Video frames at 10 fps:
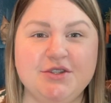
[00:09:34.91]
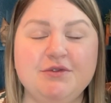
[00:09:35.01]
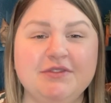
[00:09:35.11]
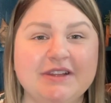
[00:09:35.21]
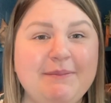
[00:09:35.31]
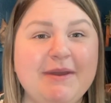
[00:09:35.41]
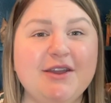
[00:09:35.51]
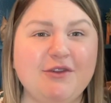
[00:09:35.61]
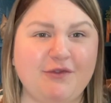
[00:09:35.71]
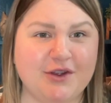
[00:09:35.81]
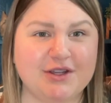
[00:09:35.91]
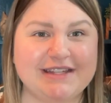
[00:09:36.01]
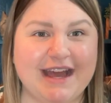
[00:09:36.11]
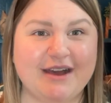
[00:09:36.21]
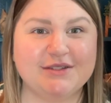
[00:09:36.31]
to flipping your
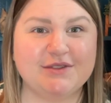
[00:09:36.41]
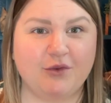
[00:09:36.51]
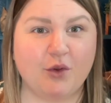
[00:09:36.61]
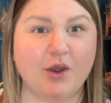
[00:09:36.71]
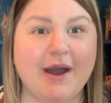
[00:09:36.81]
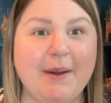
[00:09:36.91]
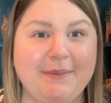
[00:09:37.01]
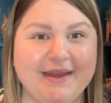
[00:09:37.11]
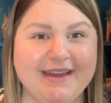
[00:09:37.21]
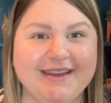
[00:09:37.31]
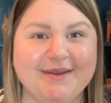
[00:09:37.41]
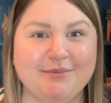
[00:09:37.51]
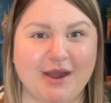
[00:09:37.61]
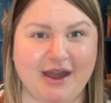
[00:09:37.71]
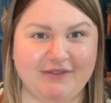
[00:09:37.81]
first house for a big
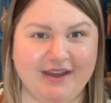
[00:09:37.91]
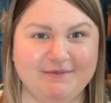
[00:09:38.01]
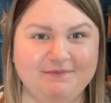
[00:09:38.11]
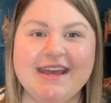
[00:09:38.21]
profit.